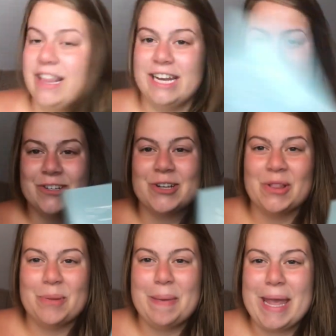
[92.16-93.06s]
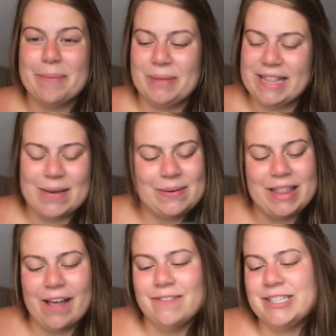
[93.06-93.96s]
And then here's our little pamphlet that we
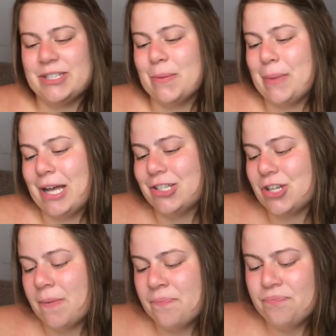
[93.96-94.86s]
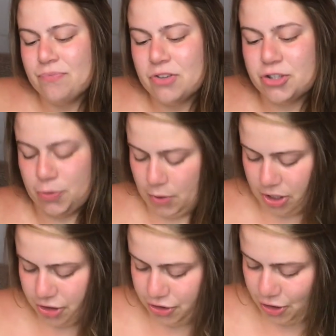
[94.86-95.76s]
love so much. So we're
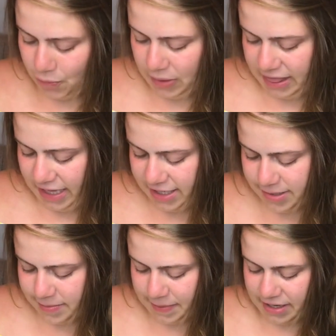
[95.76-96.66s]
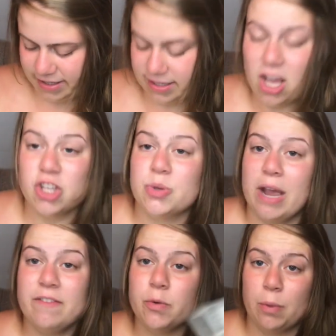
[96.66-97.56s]
going to start with this because, so I
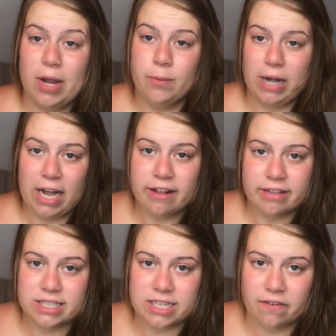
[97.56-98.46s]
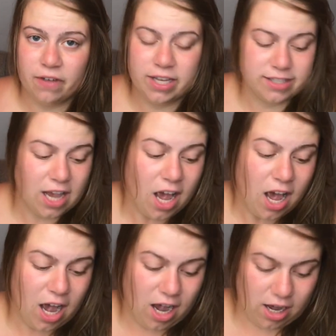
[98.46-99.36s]
haven't read what any of this stuff is.
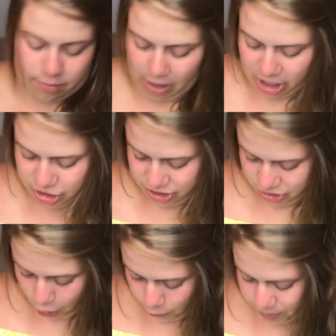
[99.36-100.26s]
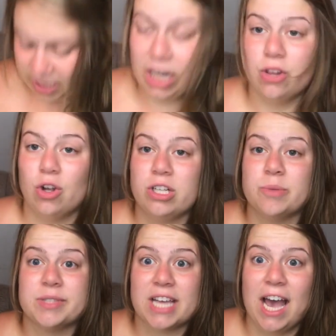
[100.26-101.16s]
I just opened it and looked
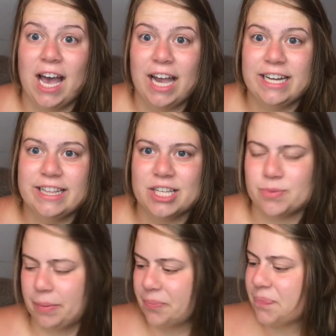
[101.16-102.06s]
and was like, I need this one.